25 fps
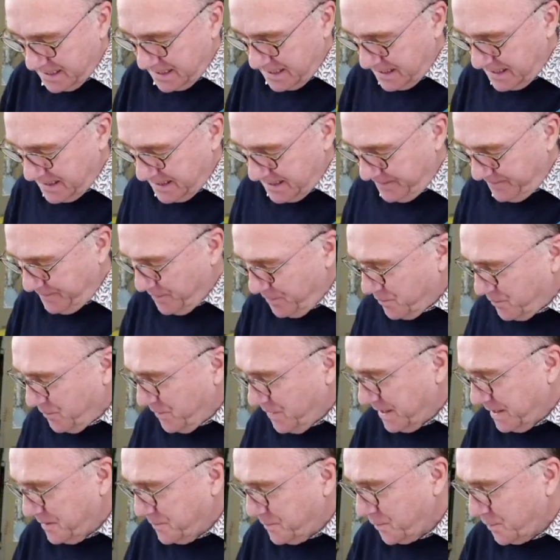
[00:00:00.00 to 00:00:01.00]
If you
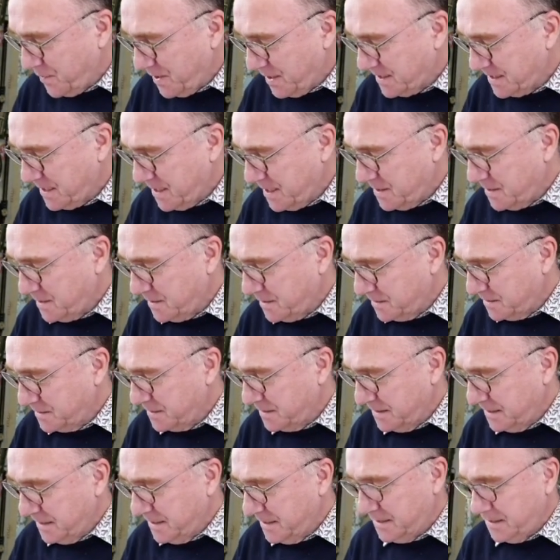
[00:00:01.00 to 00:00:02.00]
really press hard
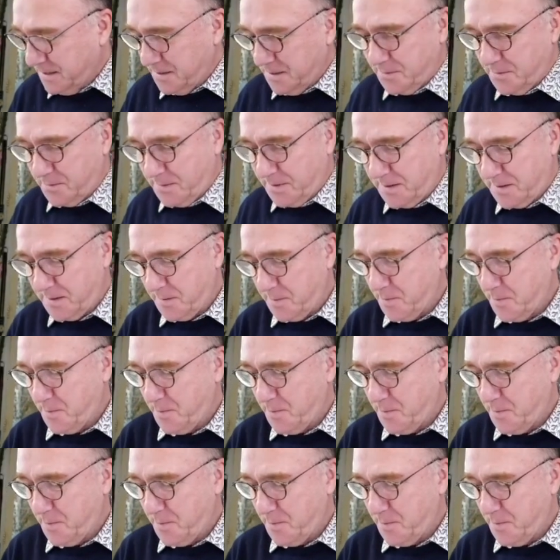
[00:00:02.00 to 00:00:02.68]
with a